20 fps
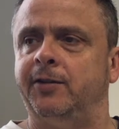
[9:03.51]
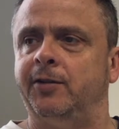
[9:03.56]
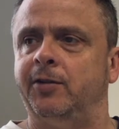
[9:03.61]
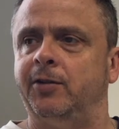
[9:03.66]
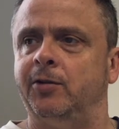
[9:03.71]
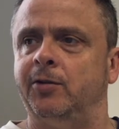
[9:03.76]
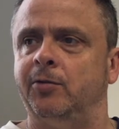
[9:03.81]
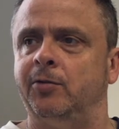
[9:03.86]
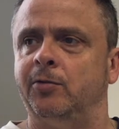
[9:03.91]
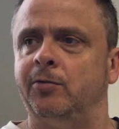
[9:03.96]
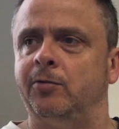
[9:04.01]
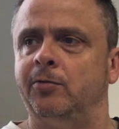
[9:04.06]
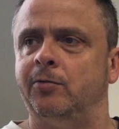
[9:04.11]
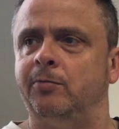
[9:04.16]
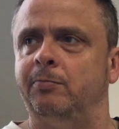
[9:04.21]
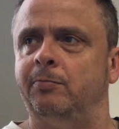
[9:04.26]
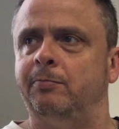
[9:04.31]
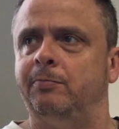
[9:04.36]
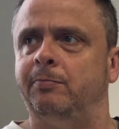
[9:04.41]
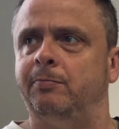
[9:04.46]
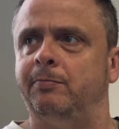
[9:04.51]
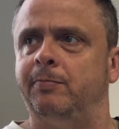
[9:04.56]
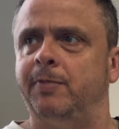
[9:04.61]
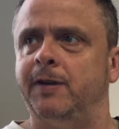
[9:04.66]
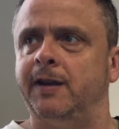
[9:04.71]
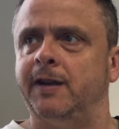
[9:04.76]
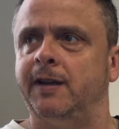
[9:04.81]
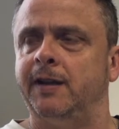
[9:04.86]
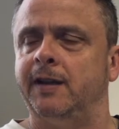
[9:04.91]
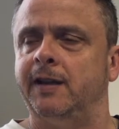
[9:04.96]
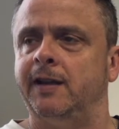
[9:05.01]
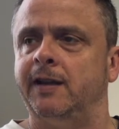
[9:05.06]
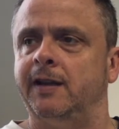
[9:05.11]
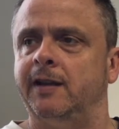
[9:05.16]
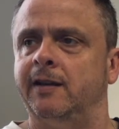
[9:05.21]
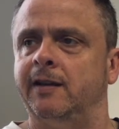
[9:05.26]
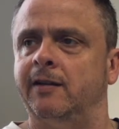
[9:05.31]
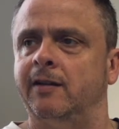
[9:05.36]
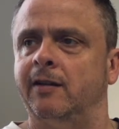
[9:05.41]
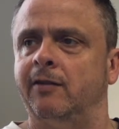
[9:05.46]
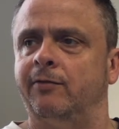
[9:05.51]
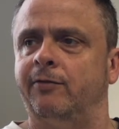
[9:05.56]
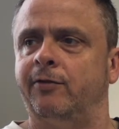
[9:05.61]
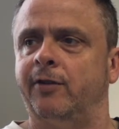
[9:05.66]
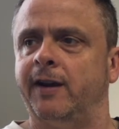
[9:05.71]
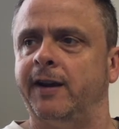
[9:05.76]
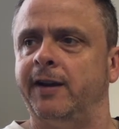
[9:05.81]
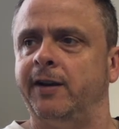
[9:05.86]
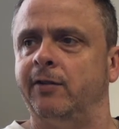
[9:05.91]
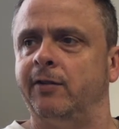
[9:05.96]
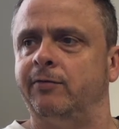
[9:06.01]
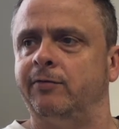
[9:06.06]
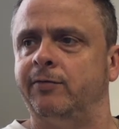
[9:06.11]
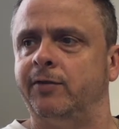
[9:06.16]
to be afraid of,